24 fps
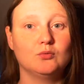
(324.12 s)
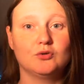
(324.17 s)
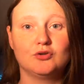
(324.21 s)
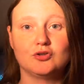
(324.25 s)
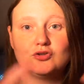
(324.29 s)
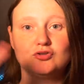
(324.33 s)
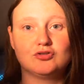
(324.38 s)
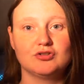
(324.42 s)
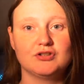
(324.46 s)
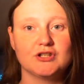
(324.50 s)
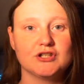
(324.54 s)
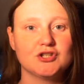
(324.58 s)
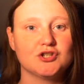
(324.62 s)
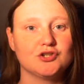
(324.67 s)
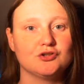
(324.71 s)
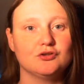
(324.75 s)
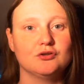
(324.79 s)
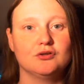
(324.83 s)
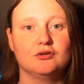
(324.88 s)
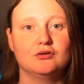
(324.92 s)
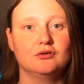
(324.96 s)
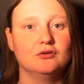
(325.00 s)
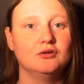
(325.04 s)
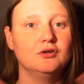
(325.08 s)
you would a
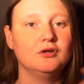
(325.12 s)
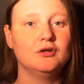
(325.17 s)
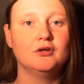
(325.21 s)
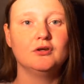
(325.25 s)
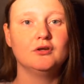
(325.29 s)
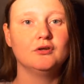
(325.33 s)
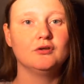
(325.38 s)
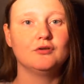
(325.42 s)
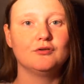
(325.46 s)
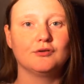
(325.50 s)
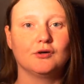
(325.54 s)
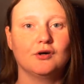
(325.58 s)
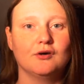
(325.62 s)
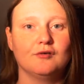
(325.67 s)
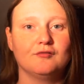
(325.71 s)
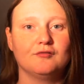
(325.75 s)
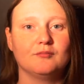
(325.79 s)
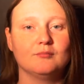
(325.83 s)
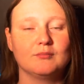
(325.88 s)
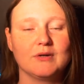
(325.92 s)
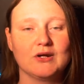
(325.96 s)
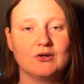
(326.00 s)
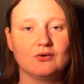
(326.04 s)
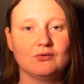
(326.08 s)
traditional sort
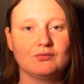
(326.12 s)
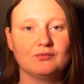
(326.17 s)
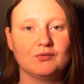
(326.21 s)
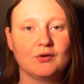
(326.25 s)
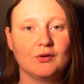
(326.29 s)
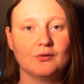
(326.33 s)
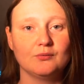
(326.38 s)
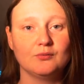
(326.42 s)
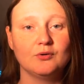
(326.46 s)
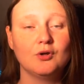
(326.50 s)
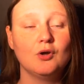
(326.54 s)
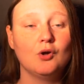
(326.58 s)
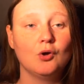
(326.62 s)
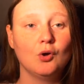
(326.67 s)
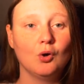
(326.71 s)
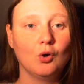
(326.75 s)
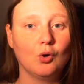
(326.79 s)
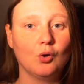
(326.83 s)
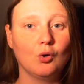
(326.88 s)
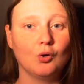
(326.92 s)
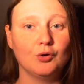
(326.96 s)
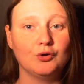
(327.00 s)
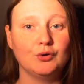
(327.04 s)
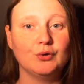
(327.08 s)
of microphone,
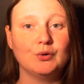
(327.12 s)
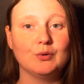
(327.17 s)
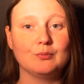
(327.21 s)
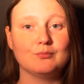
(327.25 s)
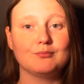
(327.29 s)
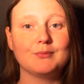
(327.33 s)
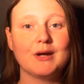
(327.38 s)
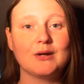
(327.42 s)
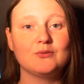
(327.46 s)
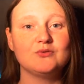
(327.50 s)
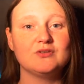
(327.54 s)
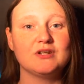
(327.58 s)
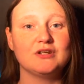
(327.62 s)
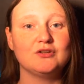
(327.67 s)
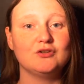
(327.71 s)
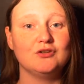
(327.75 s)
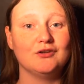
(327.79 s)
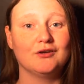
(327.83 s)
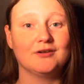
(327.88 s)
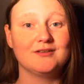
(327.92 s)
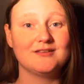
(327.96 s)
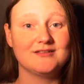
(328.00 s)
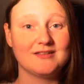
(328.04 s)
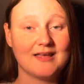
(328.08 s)
or you can mount it
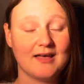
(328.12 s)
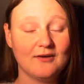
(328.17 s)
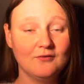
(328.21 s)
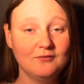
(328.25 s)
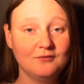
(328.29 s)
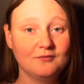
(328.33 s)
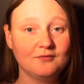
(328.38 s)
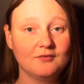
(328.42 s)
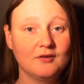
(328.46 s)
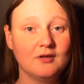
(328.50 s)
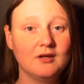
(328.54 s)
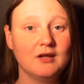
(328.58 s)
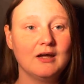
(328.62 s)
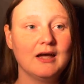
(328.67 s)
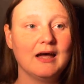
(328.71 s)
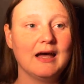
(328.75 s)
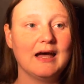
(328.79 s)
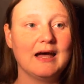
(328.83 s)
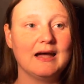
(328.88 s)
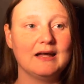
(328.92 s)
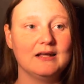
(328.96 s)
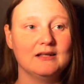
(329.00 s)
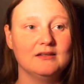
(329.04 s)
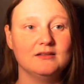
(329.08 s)
to yourself
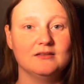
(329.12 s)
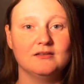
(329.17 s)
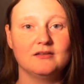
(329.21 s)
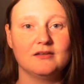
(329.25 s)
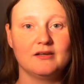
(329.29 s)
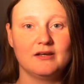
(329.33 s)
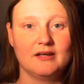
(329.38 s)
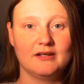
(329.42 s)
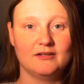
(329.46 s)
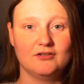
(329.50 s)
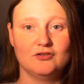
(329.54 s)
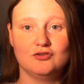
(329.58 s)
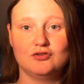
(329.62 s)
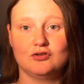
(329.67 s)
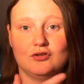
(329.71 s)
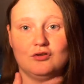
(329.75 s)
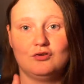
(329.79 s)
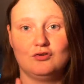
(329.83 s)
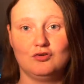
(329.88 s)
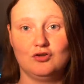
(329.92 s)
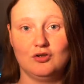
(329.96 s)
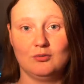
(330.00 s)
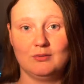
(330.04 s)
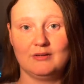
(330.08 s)
and
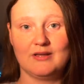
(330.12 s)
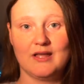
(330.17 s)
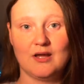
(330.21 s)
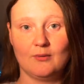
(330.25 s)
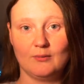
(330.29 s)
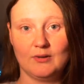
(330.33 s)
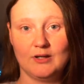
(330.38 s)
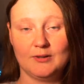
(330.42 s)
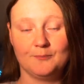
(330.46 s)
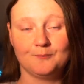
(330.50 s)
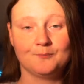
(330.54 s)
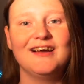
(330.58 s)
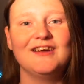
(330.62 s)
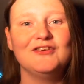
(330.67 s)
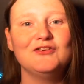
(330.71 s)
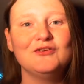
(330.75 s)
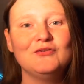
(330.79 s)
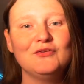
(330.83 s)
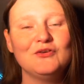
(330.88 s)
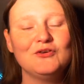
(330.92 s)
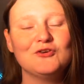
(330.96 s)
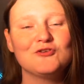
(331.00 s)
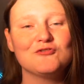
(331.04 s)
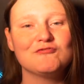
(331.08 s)
just do it that way.
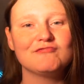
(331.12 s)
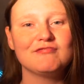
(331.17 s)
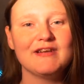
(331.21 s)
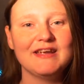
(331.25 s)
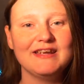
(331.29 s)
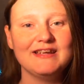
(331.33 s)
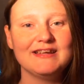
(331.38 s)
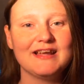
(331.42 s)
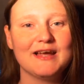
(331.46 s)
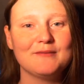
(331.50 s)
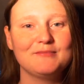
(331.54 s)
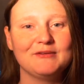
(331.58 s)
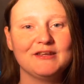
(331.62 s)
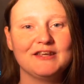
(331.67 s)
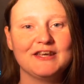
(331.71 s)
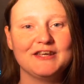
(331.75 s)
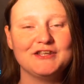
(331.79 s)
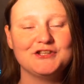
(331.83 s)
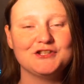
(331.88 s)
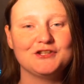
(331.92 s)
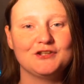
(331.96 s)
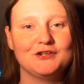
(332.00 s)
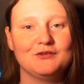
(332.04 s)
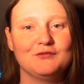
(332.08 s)
Another great
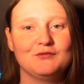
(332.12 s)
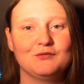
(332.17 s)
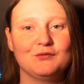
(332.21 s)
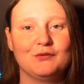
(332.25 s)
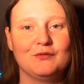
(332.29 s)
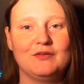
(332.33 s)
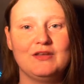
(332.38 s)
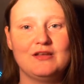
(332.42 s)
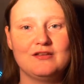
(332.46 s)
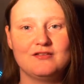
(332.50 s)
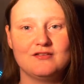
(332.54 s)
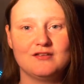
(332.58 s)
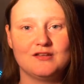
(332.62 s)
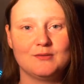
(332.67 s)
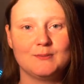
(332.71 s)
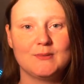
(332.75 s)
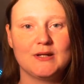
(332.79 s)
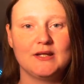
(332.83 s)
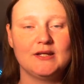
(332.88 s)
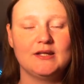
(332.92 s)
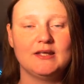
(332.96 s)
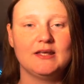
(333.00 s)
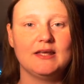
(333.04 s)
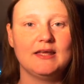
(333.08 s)
application for the
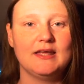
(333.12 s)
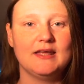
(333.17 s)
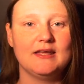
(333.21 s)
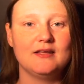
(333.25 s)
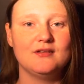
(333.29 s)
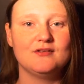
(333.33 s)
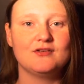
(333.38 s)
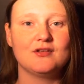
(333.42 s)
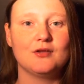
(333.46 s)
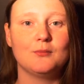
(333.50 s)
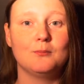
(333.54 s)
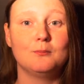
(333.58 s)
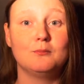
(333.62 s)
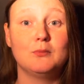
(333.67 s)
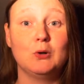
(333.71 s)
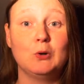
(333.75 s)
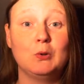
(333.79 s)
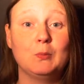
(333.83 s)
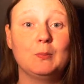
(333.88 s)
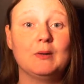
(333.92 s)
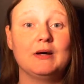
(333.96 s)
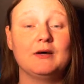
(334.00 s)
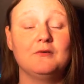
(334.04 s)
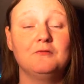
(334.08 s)
Instamic is
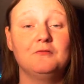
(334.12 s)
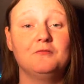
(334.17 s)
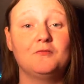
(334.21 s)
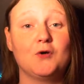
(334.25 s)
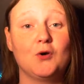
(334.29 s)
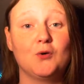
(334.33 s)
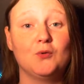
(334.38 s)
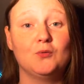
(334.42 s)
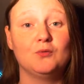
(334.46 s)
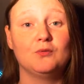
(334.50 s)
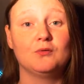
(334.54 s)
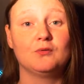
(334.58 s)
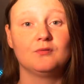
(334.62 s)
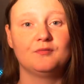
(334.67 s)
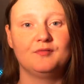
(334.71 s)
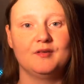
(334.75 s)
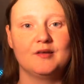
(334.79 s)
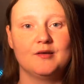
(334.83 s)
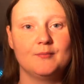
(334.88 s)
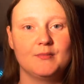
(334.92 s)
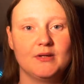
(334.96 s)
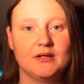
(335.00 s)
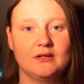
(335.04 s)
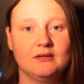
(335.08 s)
mobile phone
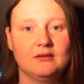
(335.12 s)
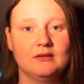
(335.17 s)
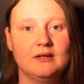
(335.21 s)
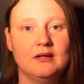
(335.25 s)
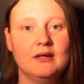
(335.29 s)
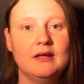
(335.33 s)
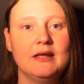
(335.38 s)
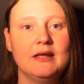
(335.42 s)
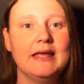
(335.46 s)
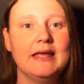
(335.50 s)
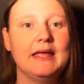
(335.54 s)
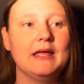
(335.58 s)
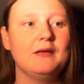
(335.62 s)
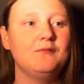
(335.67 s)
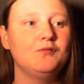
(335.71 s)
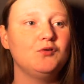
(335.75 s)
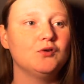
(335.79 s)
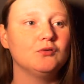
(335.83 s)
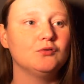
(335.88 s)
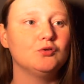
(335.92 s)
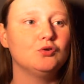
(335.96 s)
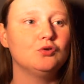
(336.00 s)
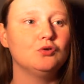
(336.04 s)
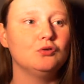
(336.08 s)
filming. If
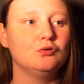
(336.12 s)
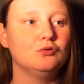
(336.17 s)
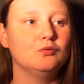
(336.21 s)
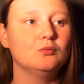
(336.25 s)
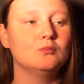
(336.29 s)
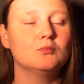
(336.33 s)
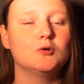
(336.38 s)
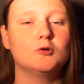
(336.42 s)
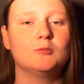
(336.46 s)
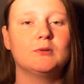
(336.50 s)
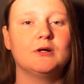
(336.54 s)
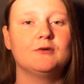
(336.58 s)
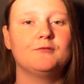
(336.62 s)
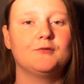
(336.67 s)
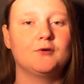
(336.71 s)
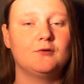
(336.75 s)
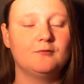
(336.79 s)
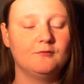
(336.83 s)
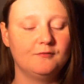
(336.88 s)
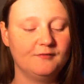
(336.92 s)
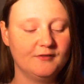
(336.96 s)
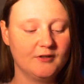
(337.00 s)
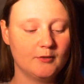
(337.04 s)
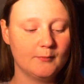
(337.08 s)
you do mobile
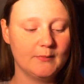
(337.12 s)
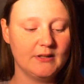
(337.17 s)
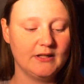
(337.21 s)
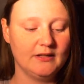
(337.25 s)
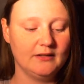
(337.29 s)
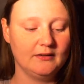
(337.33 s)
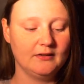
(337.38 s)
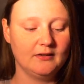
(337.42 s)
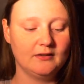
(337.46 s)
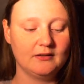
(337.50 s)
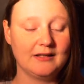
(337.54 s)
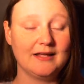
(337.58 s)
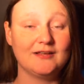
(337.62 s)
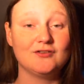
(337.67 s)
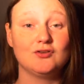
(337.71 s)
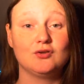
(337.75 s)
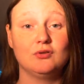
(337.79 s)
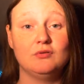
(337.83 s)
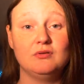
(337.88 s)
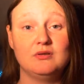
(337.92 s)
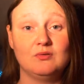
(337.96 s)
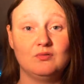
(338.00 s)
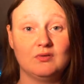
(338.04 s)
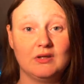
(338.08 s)
phone filming
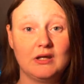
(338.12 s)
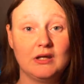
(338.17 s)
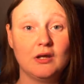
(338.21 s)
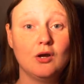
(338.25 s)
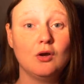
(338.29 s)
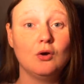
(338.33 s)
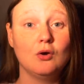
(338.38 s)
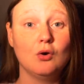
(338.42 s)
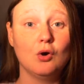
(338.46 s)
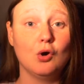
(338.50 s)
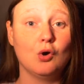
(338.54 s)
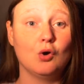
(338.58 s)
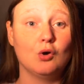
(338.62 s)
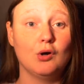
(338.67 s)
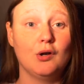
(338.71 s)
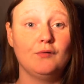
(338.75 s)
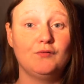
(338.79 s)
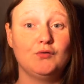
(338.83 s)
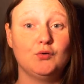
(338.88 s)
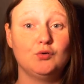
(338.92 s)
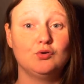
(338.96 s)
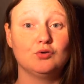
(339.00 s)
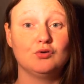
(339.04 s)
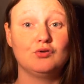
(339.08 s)
exclusively, or
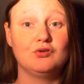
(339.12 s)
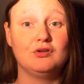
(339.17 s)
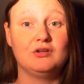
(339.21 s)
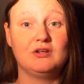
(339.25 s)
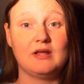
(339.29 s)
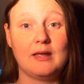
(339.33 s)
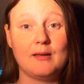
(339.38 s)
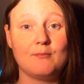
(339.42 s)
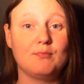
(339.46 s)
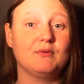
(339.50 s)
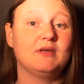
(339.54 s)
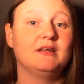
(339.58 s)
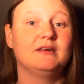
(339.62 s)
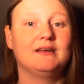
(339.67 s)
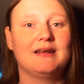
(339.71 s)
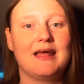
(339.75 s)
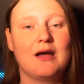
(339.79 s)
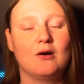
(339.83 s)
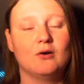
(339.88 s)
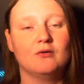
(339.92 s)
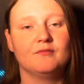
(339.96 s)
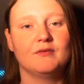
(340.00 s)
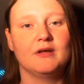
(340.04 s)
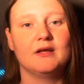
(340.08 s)
if you just dip in and
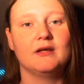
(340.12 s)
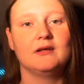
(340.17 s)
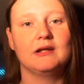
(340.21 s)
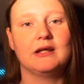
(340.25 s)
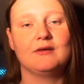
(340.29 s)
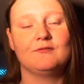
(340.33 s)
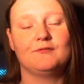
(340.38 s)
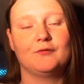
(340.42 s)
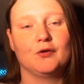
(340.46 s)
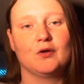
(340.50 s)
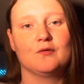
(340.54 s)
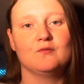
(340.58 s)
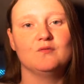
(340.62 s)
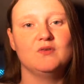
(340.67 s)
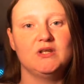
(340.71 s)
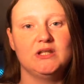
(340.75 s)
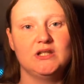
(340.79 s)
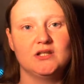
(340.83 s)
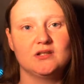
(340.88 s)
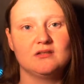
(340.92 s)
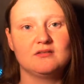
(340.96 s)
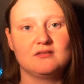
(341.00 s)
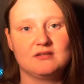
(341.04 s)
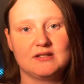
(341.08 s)
out of it for
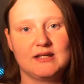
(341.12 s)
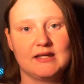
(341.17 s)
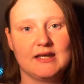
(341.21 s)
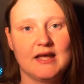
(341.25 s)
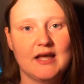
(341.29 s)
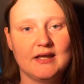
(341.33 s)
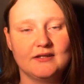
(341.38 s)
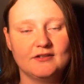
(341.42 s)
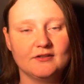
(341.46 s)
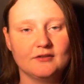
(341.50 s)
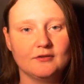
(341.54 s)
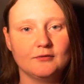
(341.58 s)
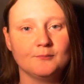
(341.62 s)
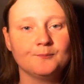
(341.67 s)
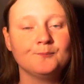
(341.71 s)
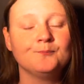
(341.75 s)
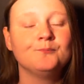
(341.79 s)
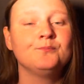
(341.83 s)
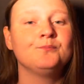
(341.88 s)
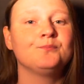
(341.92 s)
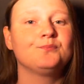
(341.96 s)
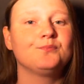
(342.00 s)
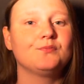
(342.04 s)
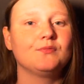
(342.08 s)
convenience like I do,
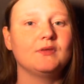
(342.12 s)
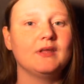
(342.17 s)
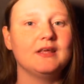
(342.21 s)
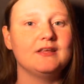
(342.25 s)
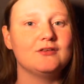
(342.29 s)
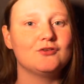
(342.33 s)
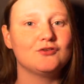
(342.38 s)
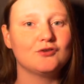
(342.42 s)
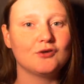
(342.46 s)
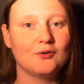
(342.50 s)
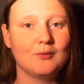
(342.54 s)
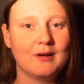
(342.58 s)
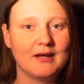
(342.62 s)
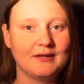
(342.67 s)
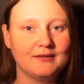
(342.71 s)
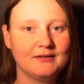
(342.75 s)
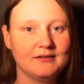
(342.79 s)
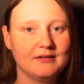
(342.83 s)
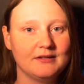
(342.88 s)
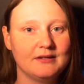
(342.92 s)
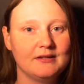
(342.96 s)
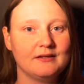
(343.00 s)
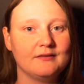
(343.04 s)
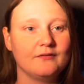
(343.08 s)
it's so
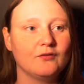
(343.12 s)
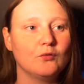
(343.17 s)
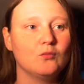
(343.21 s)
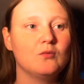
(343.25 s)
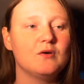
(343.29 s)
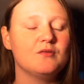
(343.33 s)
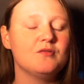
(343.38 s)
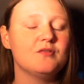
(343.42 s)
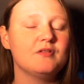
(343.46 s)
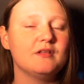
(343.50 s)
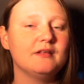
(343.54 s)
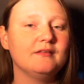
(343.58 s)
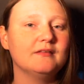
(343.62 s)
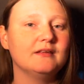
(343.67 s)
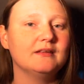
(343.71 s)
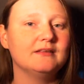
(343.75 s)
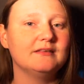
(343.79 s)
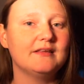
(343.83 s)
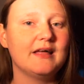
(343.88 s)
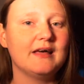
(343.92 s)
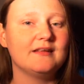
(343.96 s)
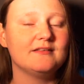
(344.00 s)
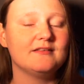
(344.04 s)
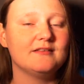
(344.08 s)
handy. The one thing that
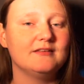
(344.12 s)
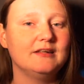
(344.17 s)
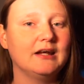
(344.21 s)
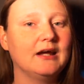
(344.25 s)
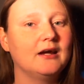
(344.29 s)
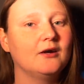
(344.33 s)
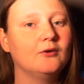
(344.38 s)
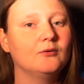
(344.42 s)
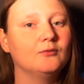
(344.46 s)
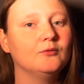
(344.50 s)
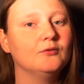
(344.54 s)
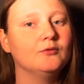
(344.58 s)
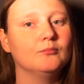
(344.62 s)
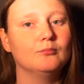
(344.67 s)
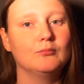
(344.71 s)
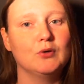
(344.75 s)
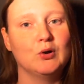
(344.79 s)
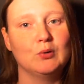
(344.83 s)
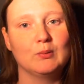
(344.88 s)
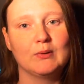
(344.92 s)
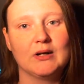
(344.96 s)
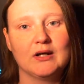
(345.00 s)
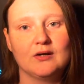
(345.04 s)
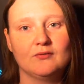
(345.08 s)
lets down
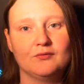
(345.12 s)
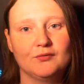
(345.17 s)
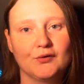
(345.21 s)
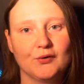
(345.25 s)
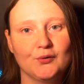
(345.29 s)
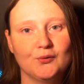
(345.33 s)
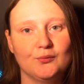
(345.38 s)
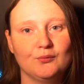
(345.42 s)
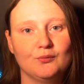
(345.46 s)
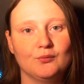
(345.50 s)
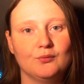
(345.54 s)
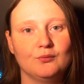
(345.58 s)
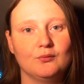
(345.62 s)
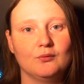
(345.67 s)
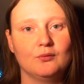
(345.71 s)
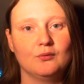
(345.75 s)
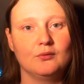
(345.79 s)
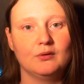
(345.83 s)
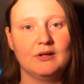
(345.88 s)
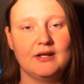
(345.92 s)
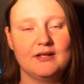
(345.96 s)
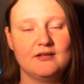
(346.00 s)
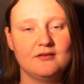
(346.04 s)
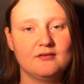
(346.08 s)
mobile phone
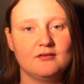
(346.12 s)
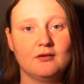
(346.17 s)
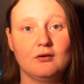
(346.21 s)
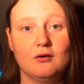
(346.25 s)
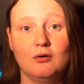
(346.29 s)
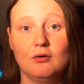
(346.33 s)
is